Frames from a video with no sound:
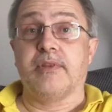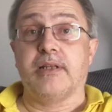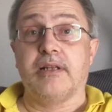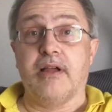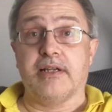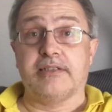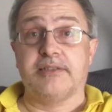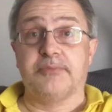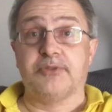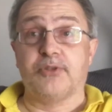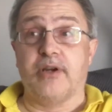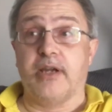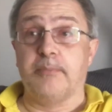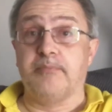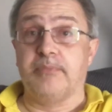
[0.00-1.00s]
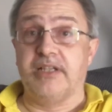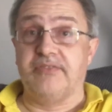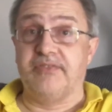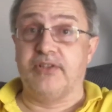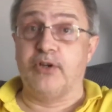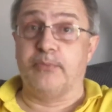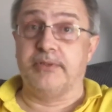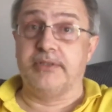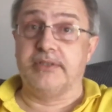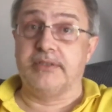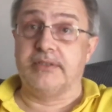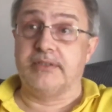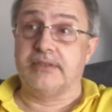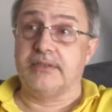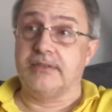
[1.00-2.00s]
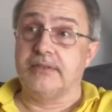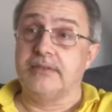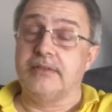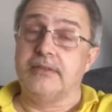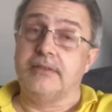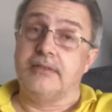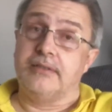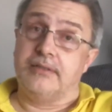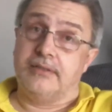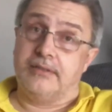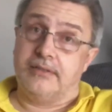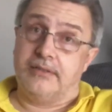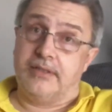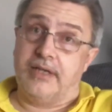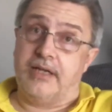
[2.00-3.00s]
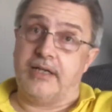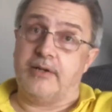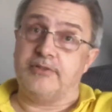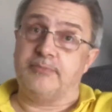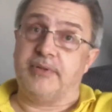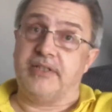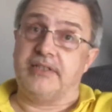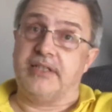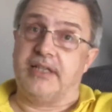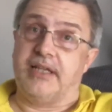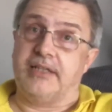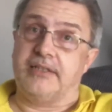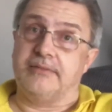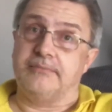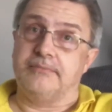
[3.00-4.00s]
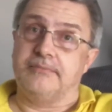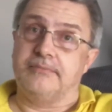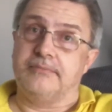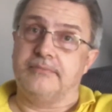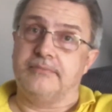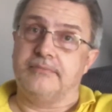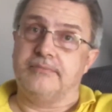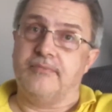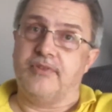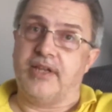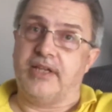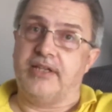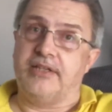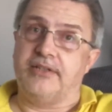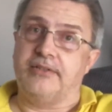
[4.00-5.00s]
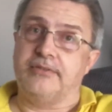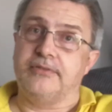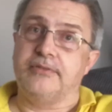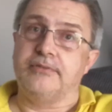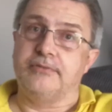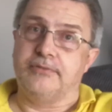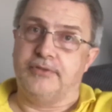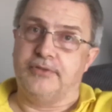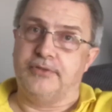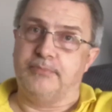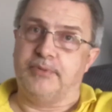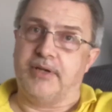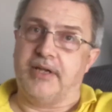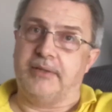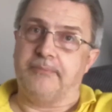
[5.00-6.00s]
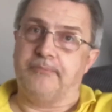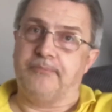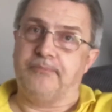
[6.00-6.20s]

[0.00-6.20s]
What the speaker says: like, subscribe, leave your comments, and I'll speak to you later. Thank you. Goodbye.